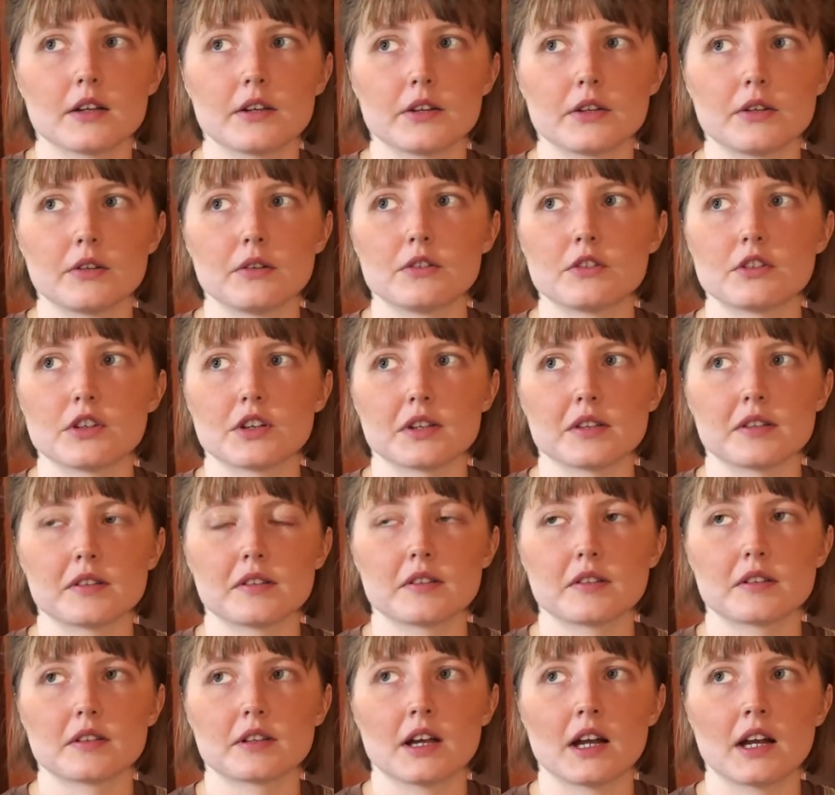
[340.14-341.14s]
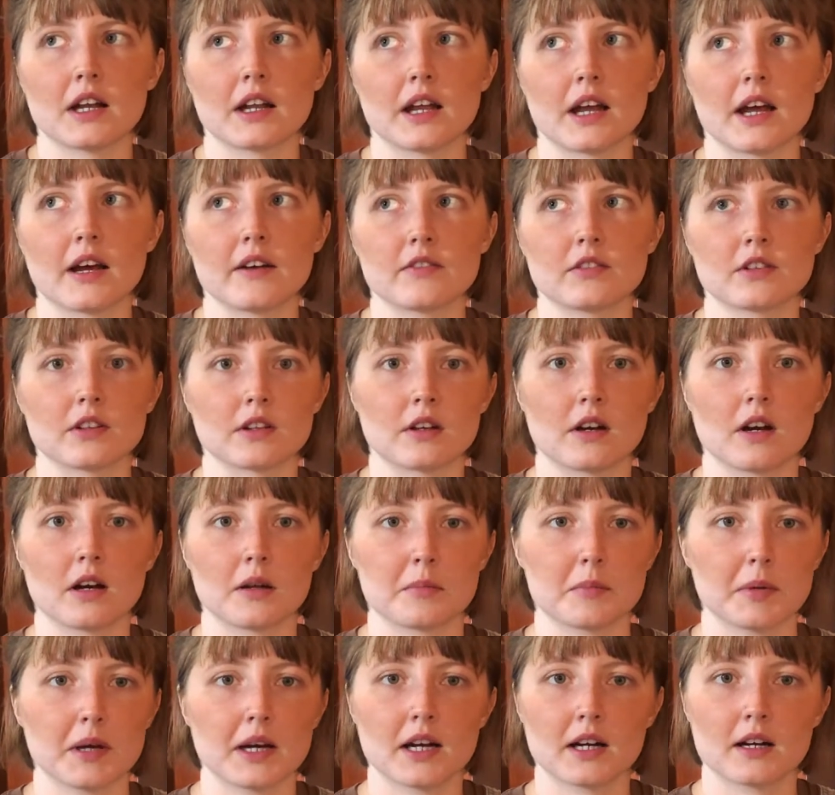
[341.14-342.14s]
You just kind of have to
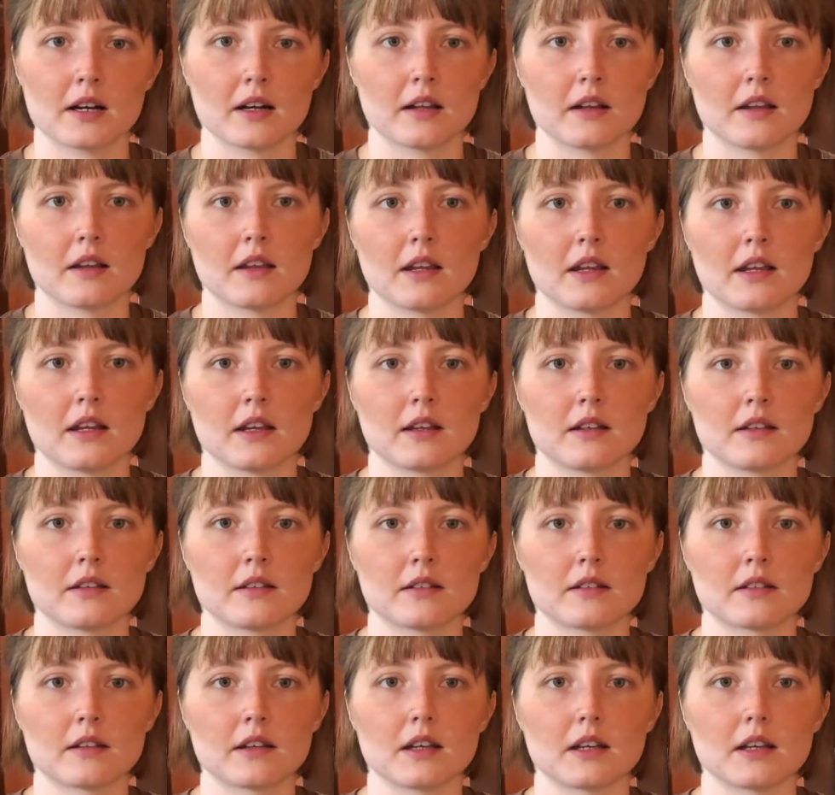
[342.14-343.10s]
cut back on things.